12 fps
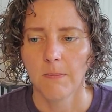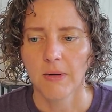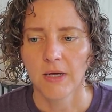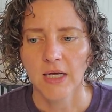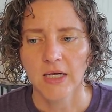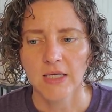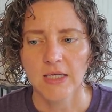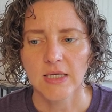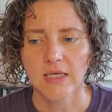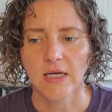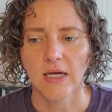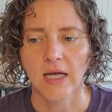
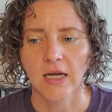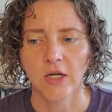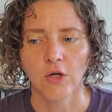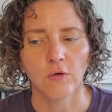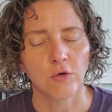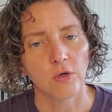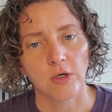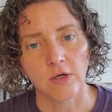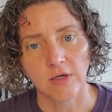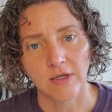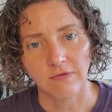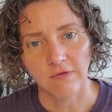Because a nutritional
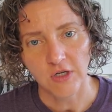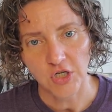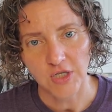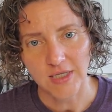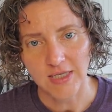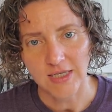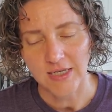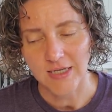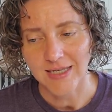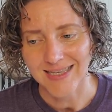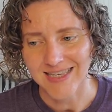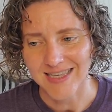deficiency
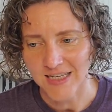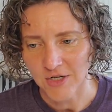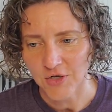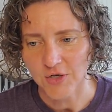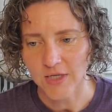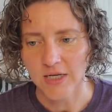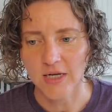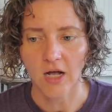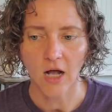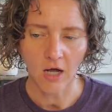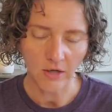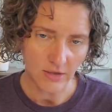is essentially an
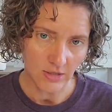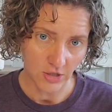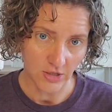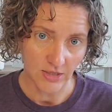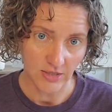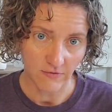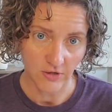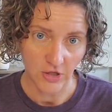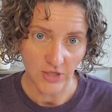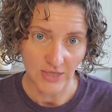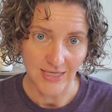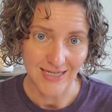oxygen
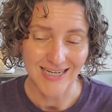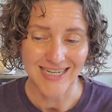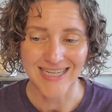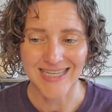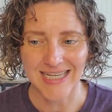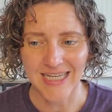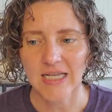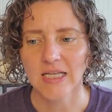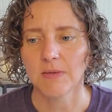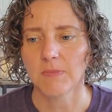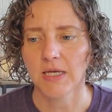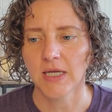deficiency,
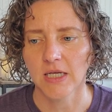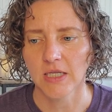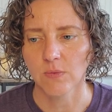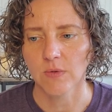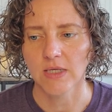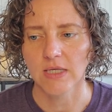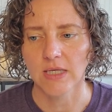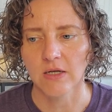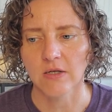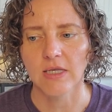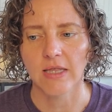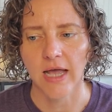disease begins when the
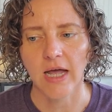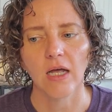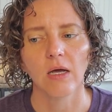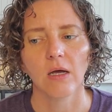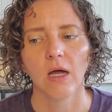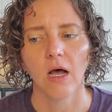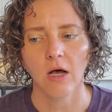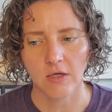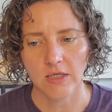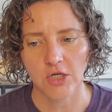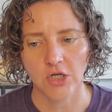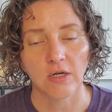cells lack
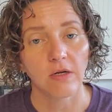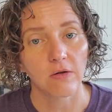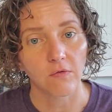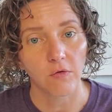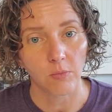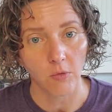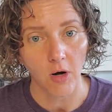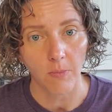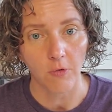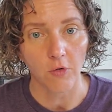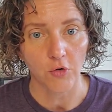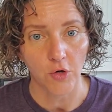oxygen for
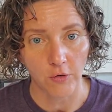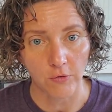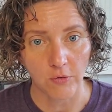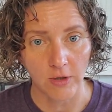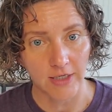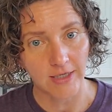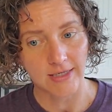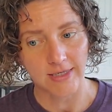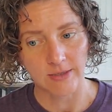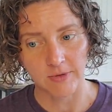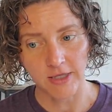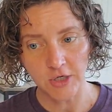proper nutrient
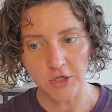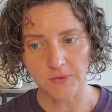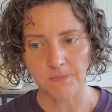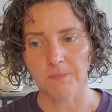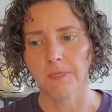assimilation.